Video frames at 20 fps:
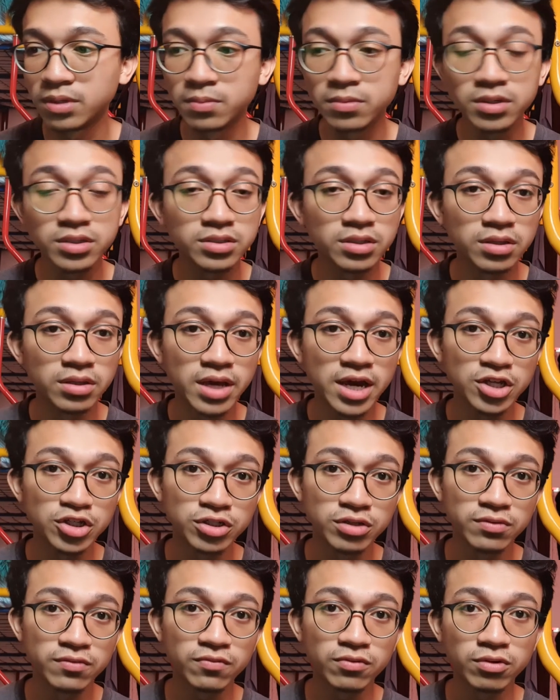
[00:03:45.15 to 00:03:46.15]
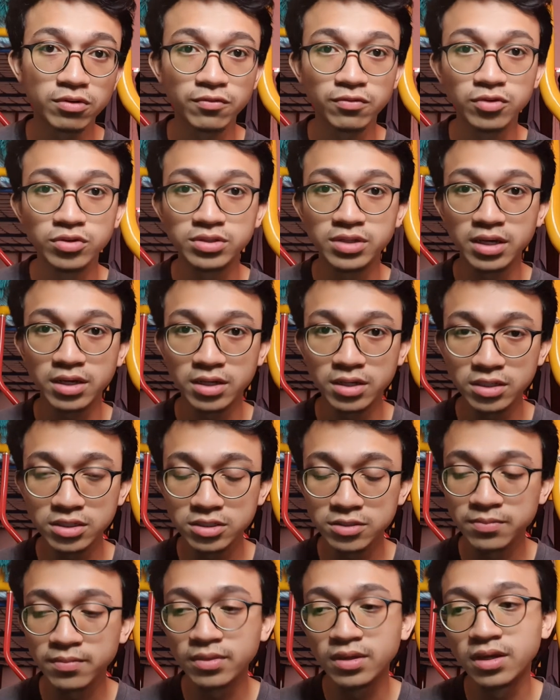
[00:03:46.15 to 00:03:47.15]
immersed in the etchant for a few
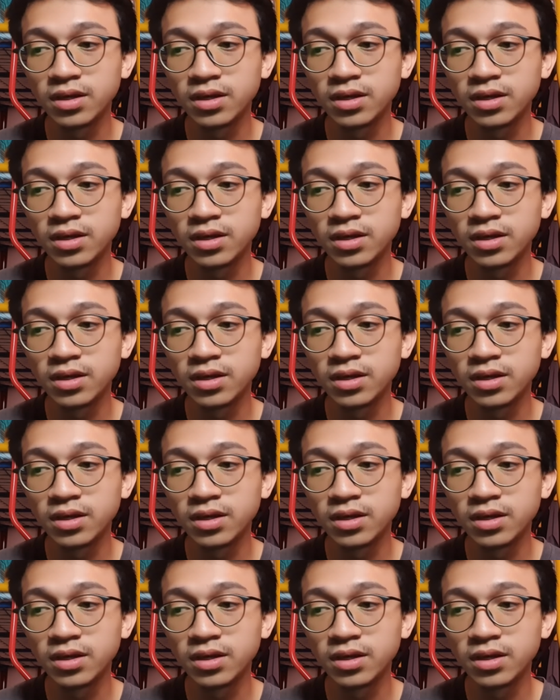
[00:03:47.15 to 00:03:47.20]
seconds